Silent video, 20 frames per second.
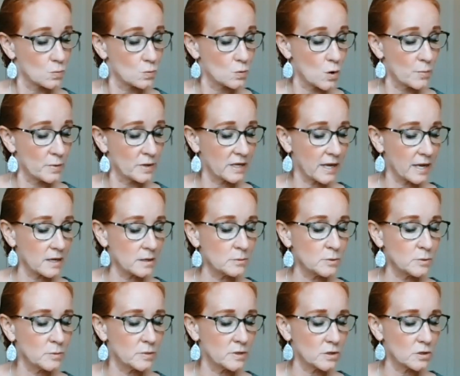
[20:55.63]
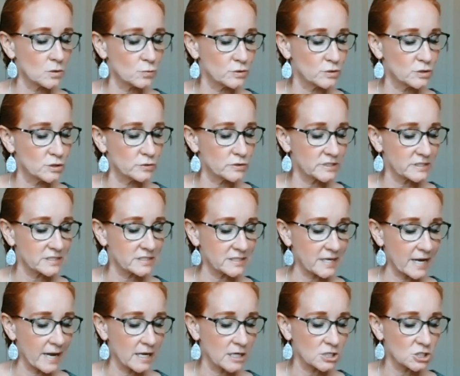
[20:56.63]
Roman chamomile
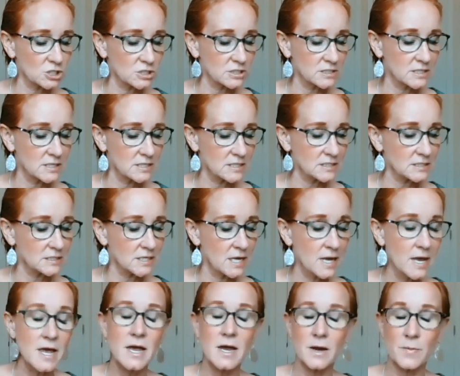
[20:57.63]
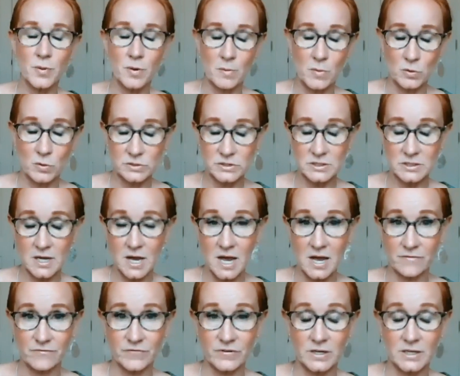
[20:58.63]
reduces anxiousness and promotes
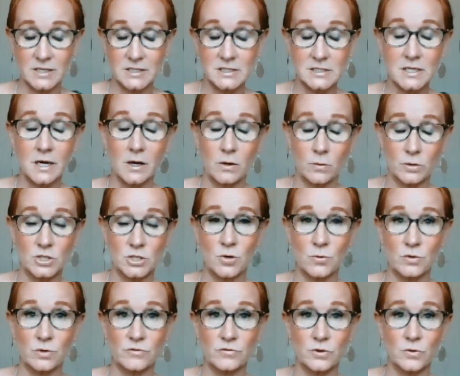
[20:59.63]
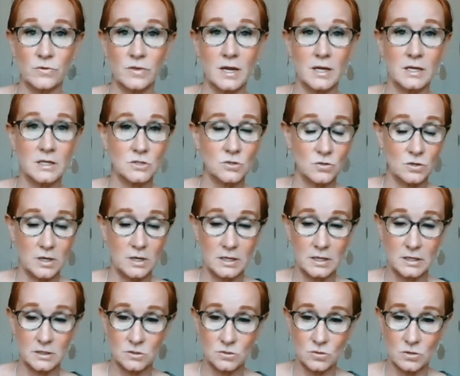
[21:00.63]
confidence. I wish I would have known that
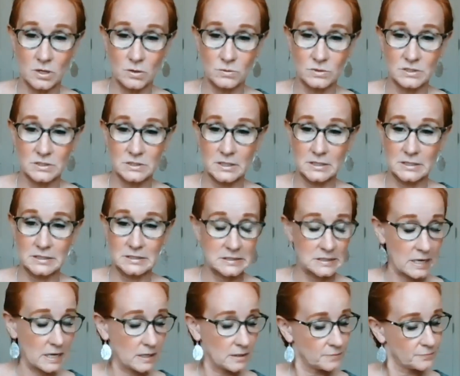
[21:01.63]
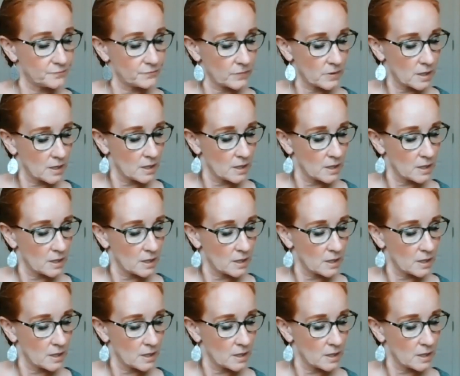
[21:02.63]
yesterday. Yesterday was insane.